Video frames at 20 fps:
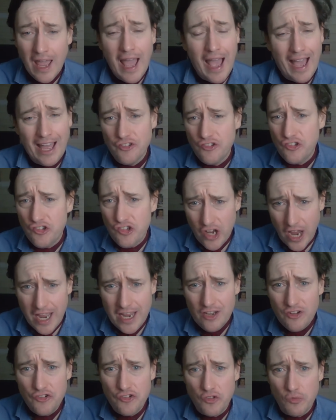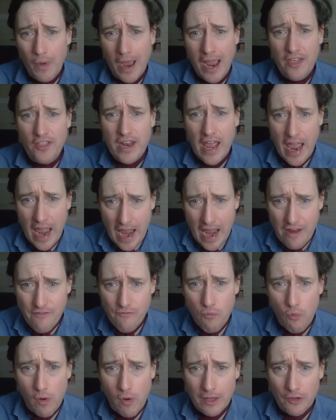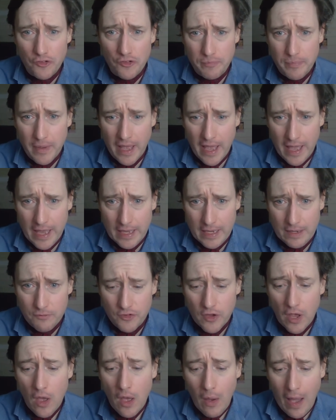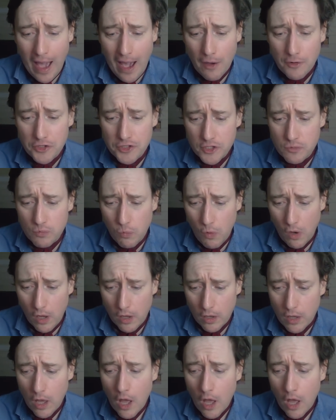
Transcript: and change the way that everyone else behaves? How does this work?